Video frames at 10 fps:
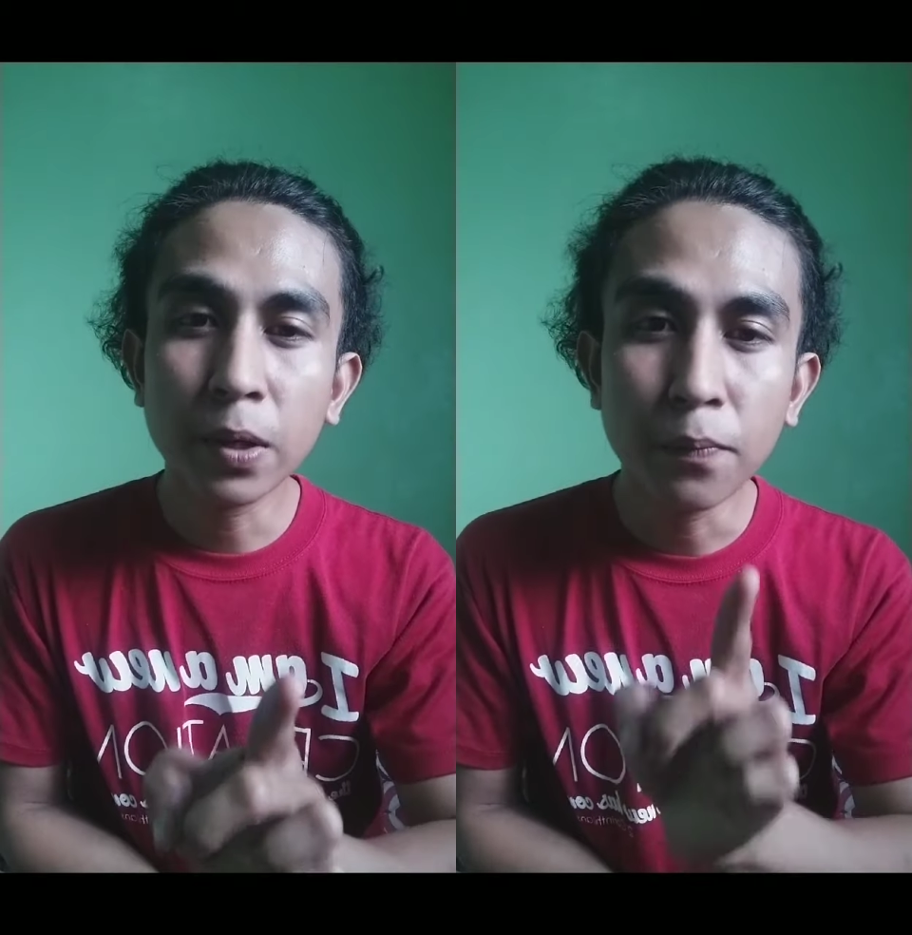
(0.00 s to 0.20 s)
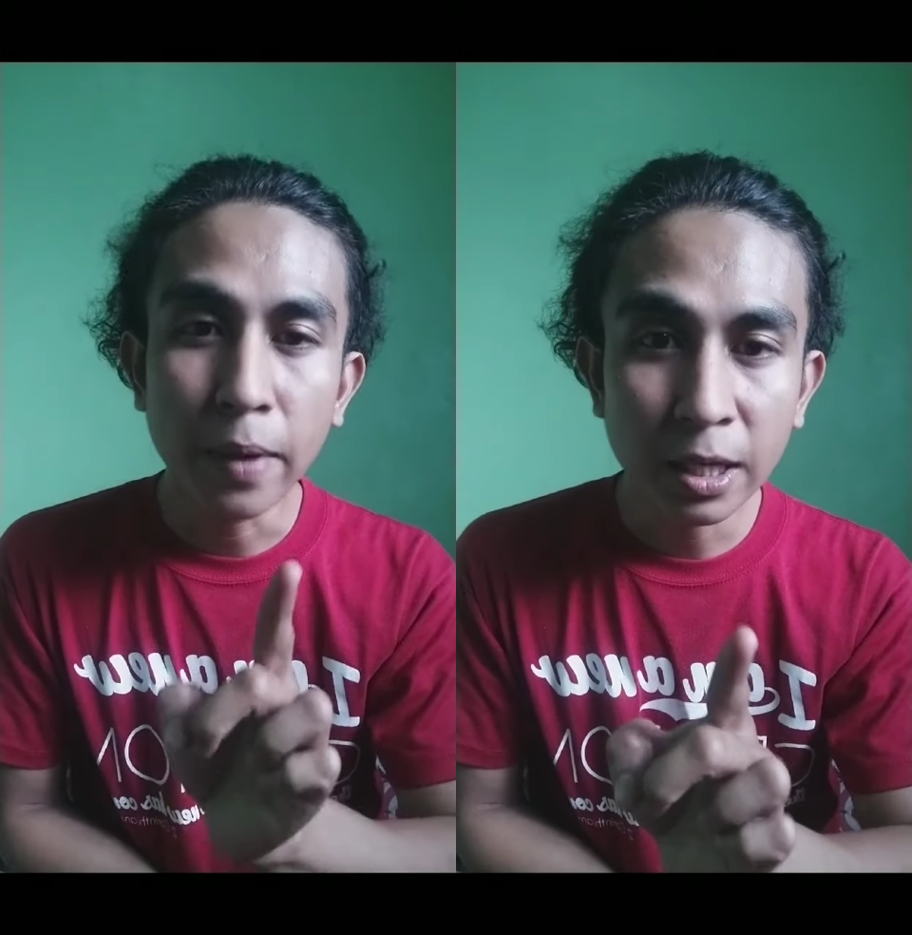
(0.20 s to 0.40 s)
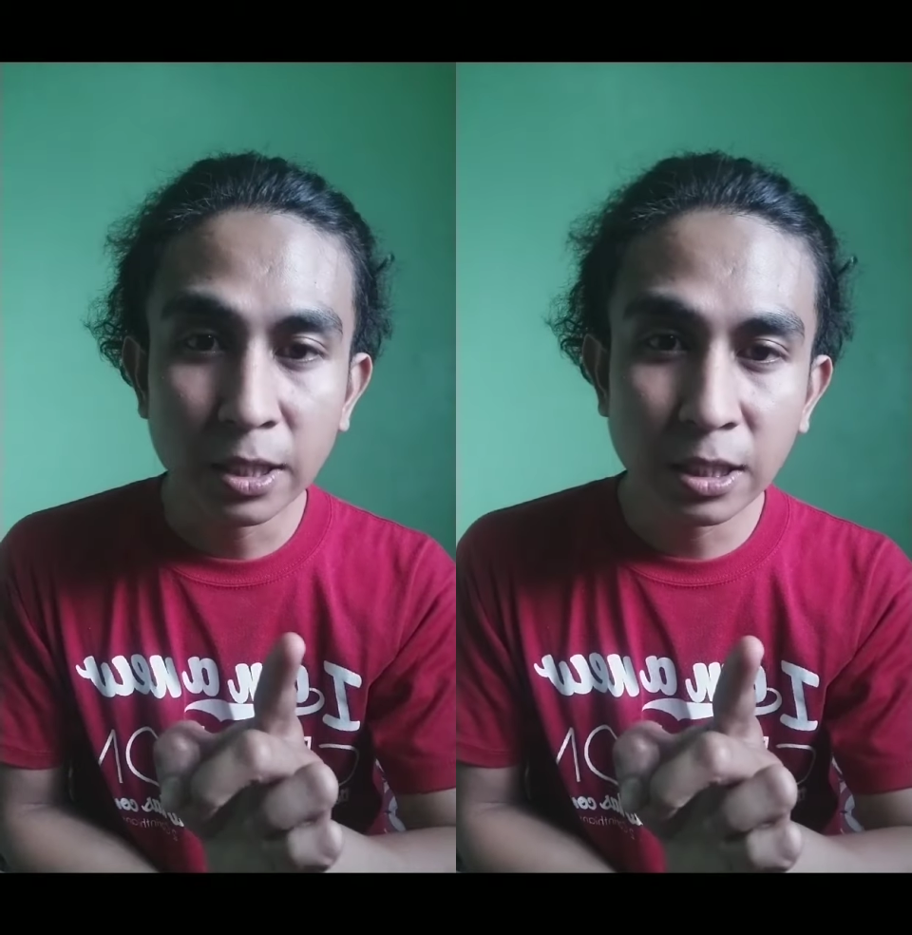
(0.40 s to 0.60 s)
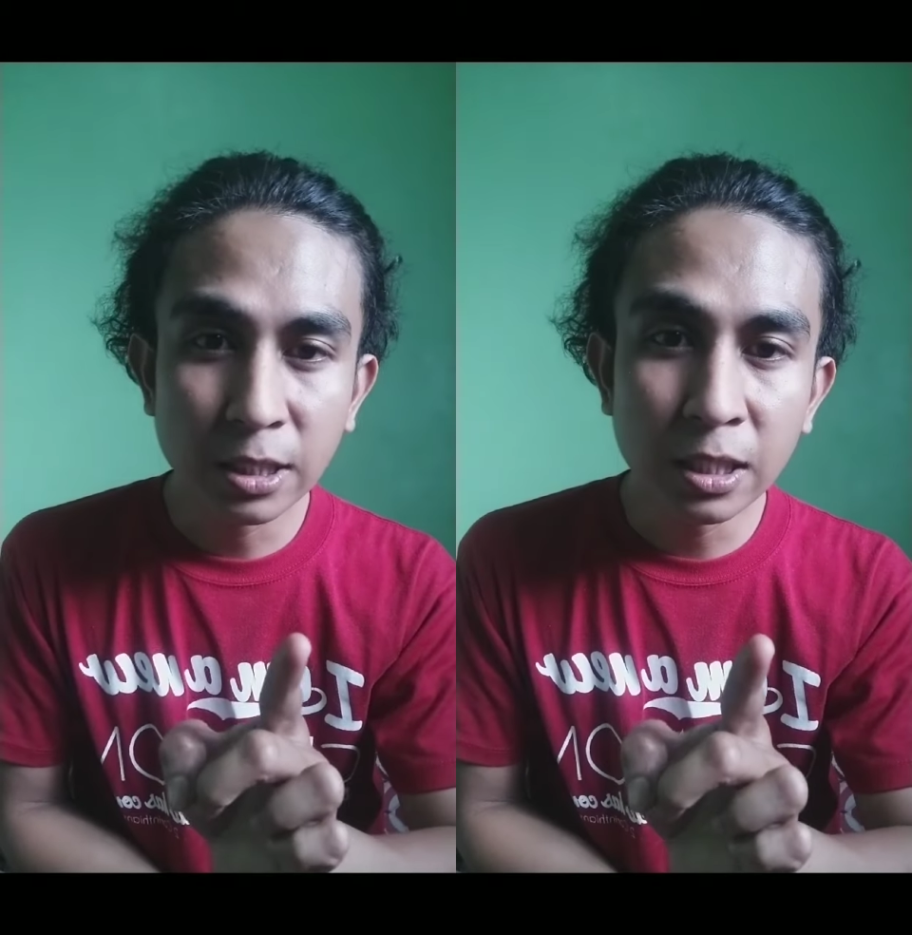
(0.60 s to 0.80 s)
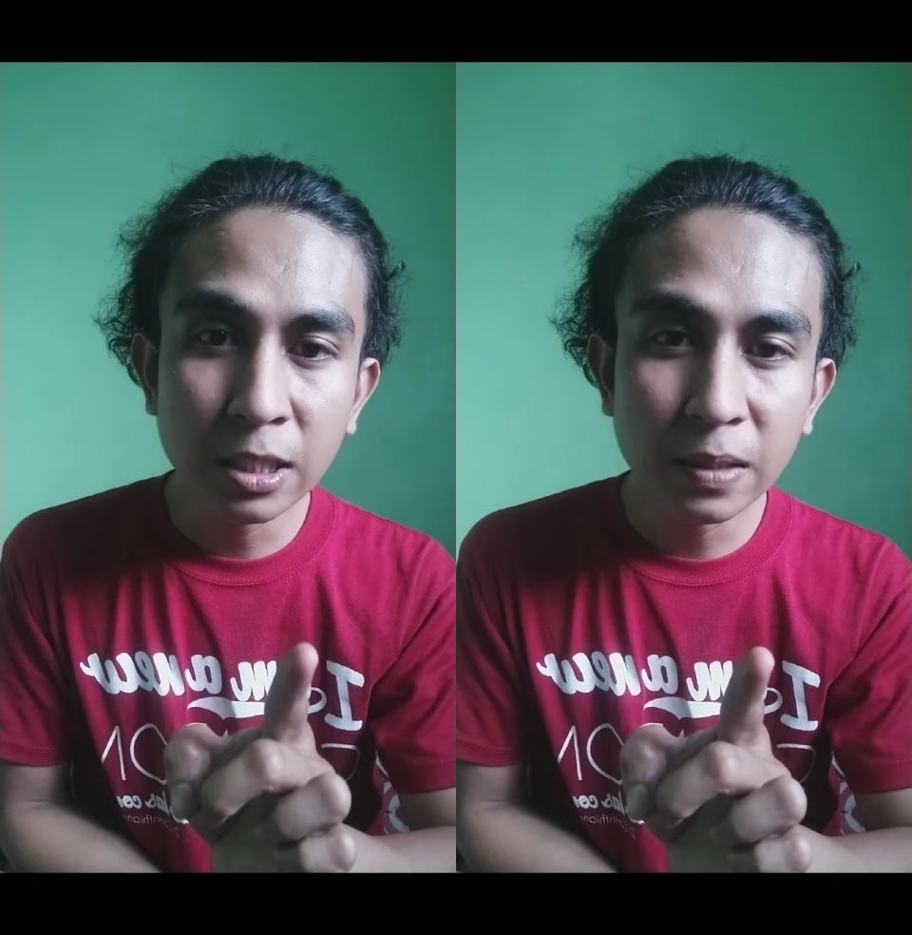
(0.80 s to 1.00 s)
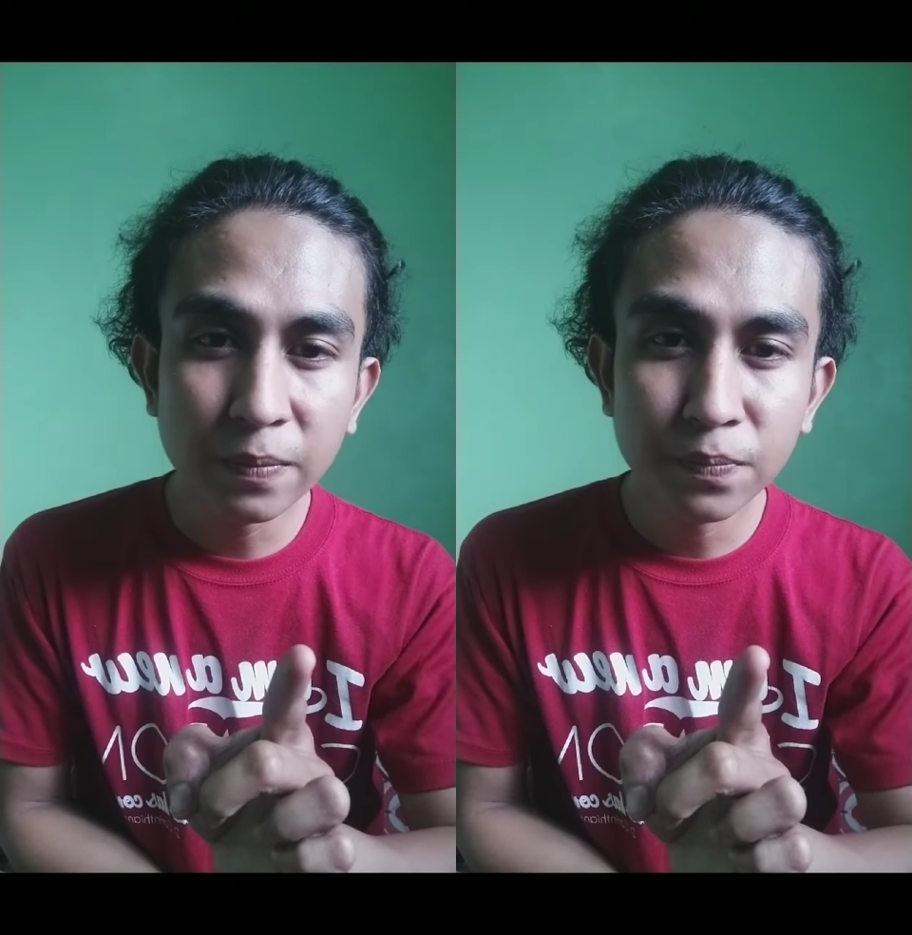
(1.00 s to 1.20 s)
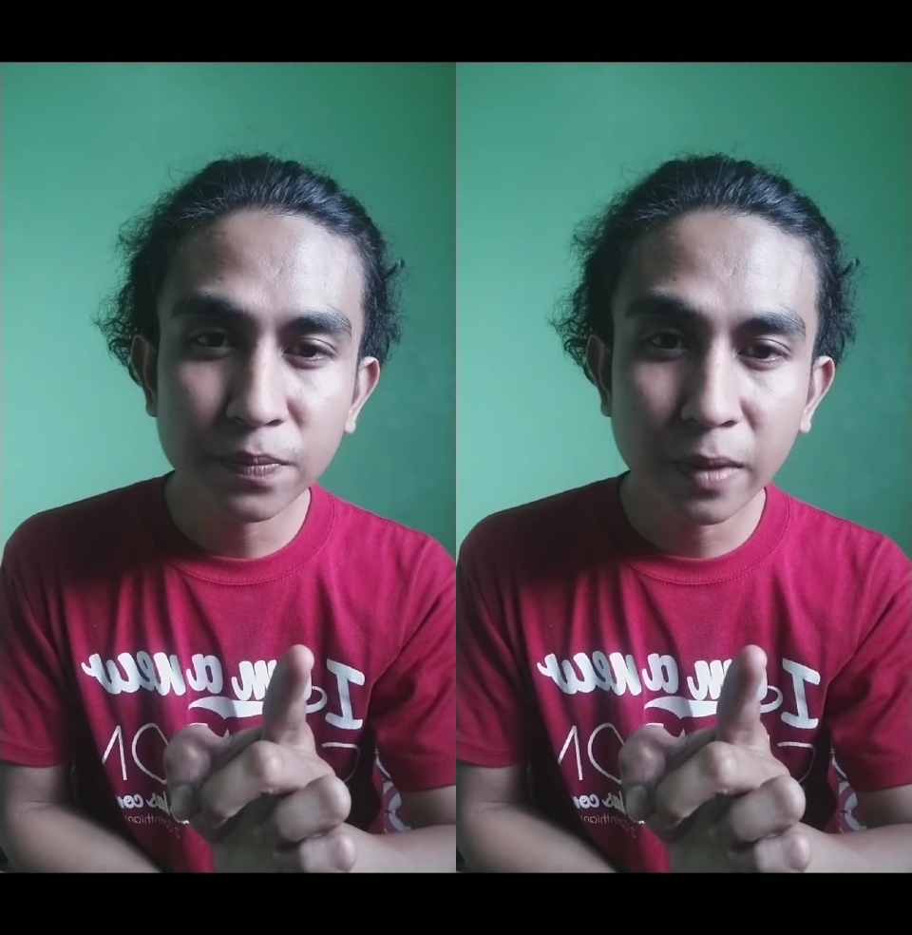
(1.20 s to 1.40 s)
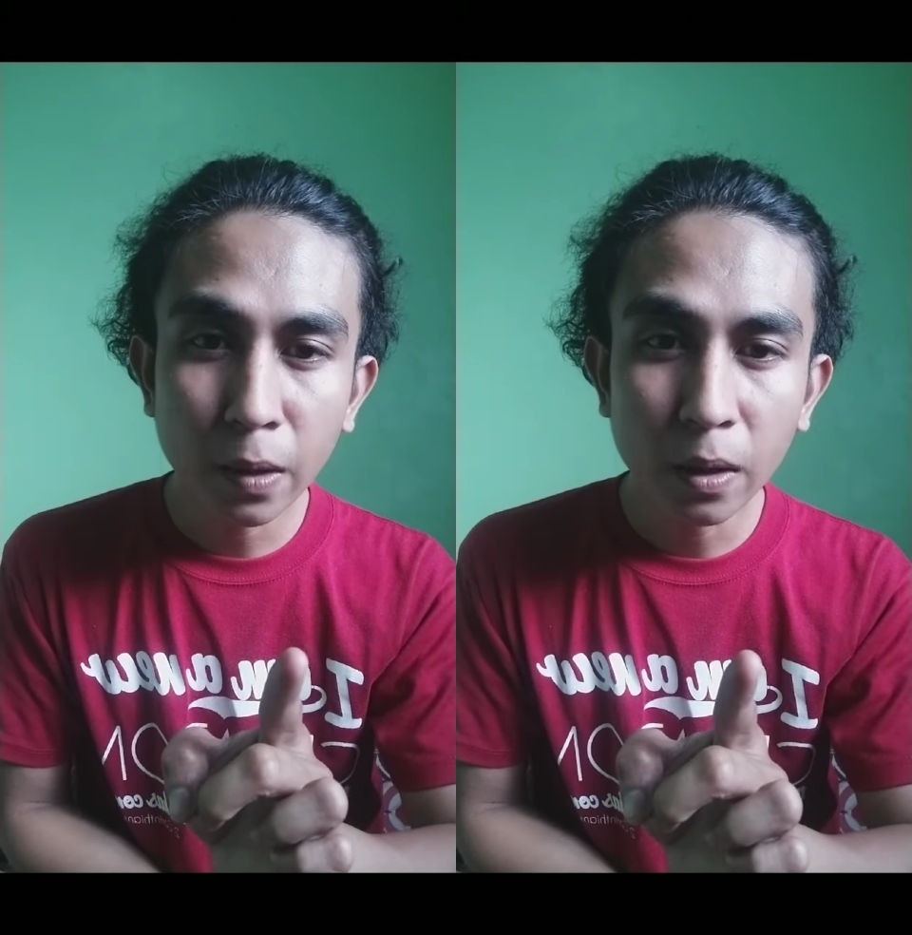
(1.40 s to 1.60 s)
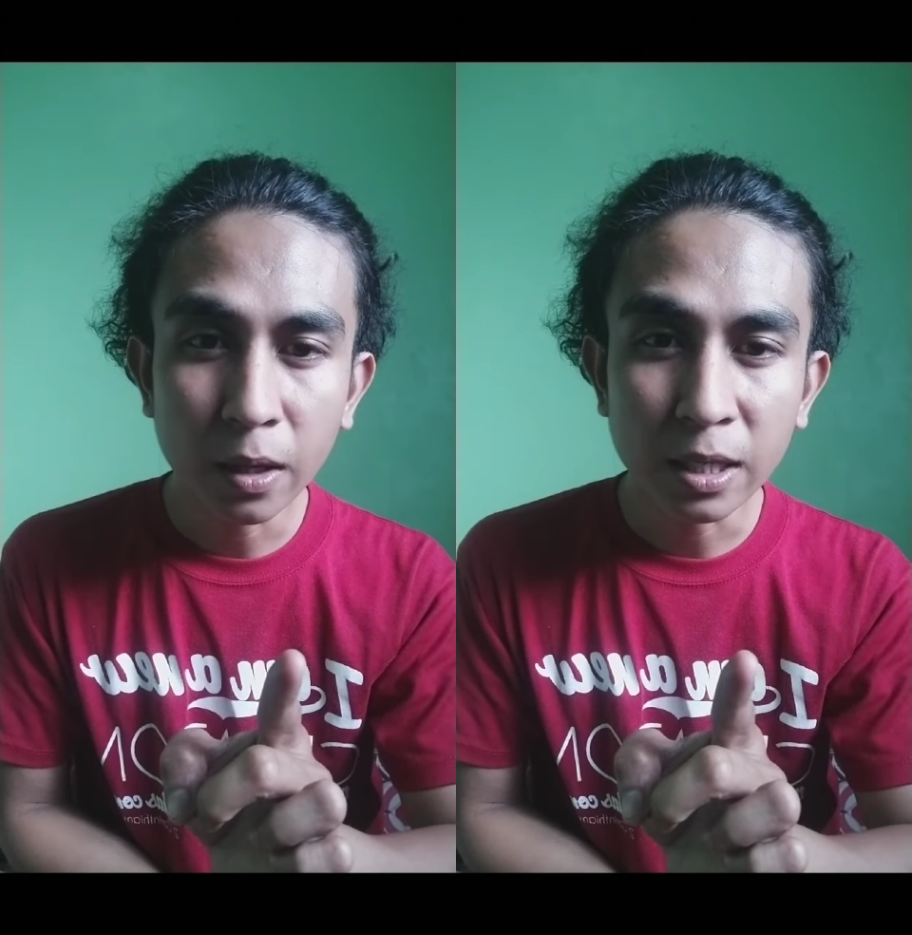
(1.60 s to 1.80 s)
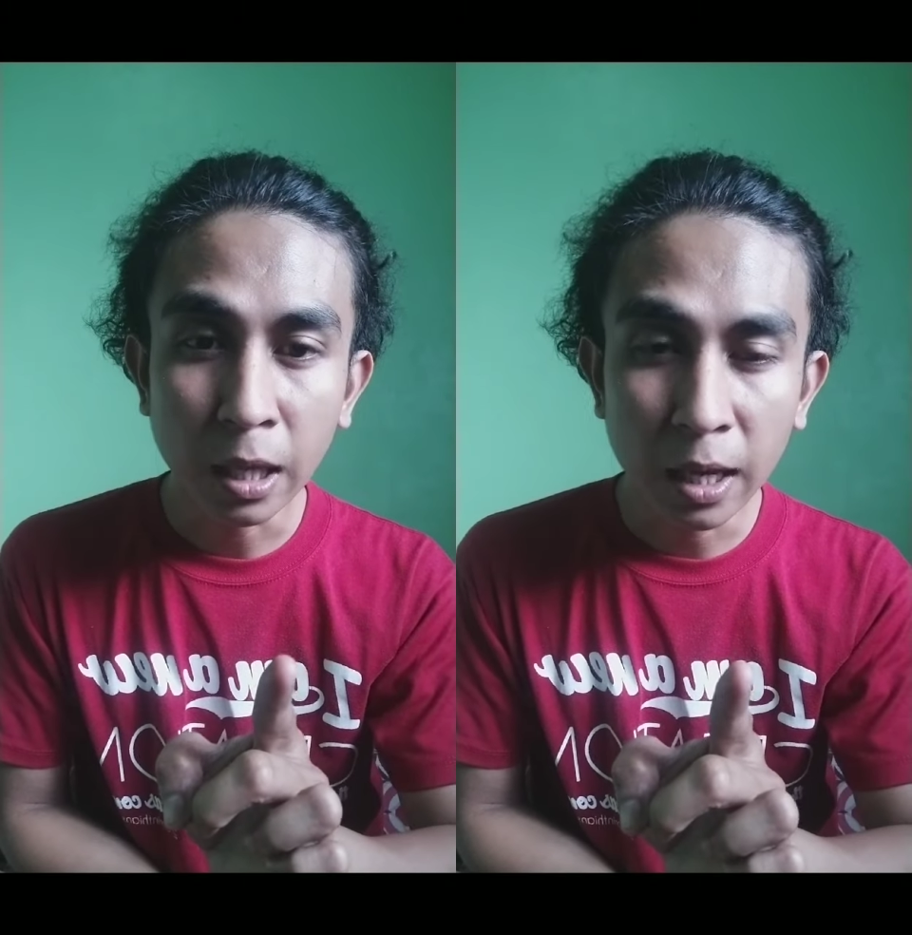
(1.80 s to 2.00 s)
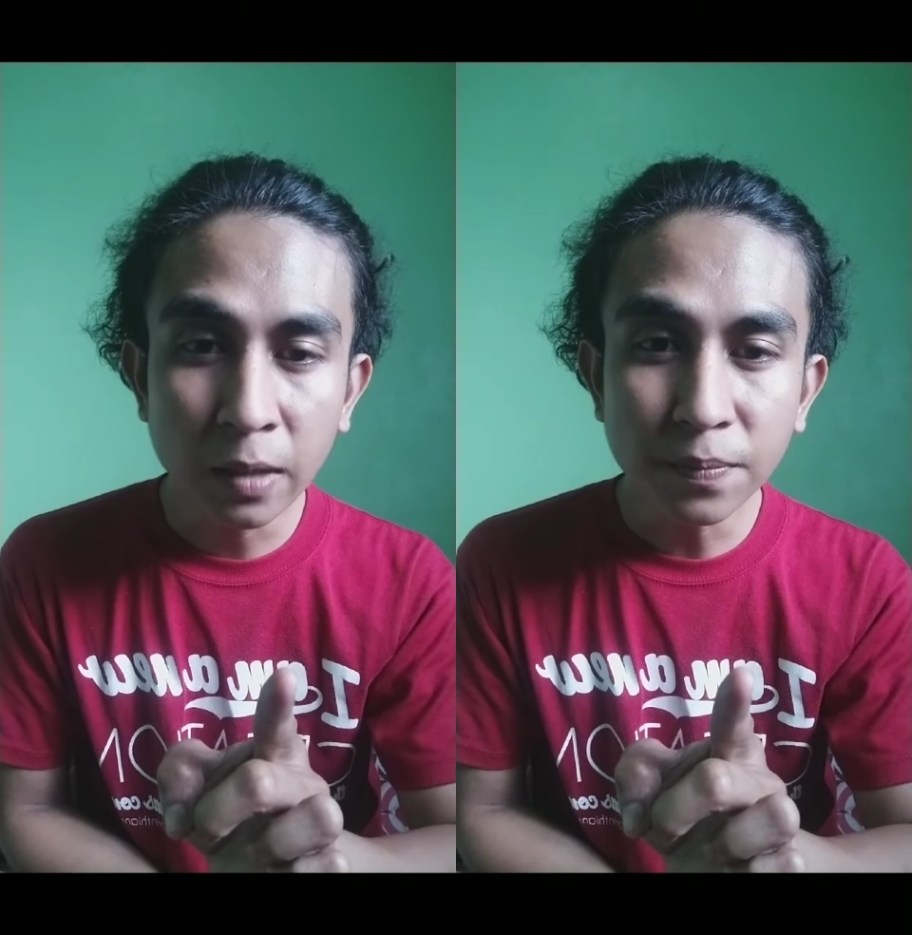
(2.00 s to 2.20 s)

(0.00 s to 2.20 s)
best, okay?